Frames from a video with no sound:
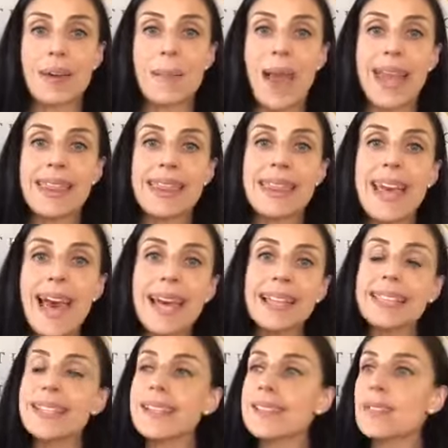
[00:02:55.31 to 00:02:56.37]
And that
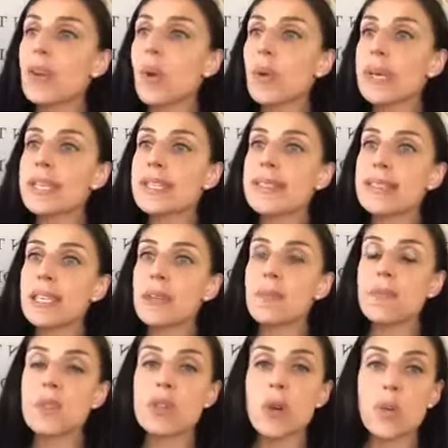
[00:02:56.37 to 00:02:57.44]
doesn't always
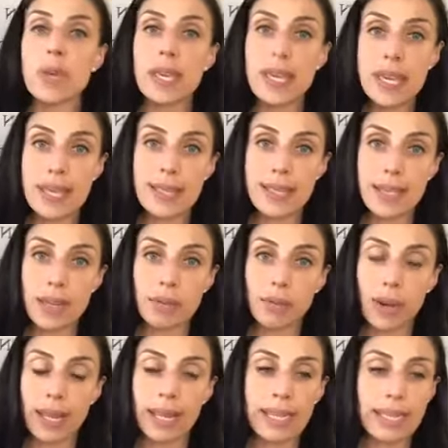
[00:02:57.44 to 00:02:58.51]
seem so easy,
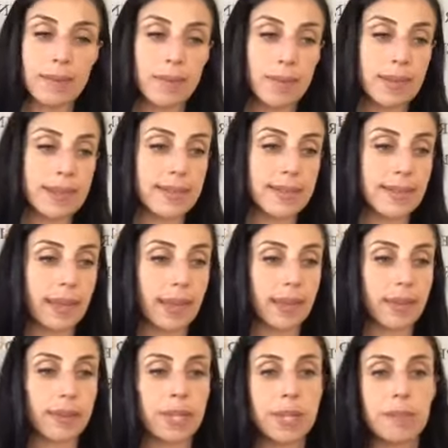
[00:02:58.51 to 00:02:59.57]
right? It's like,
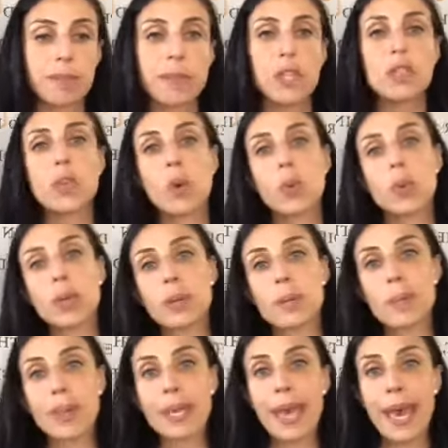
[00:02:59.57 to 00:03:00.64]
don't worry,
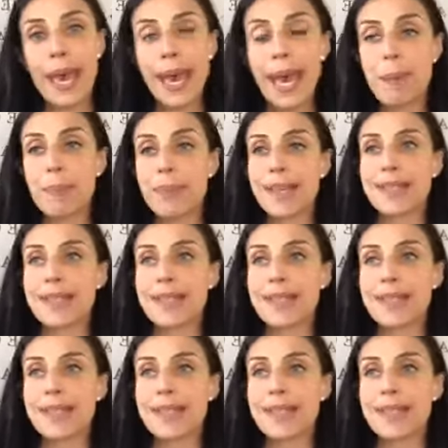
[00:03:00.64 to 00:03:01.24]
be happy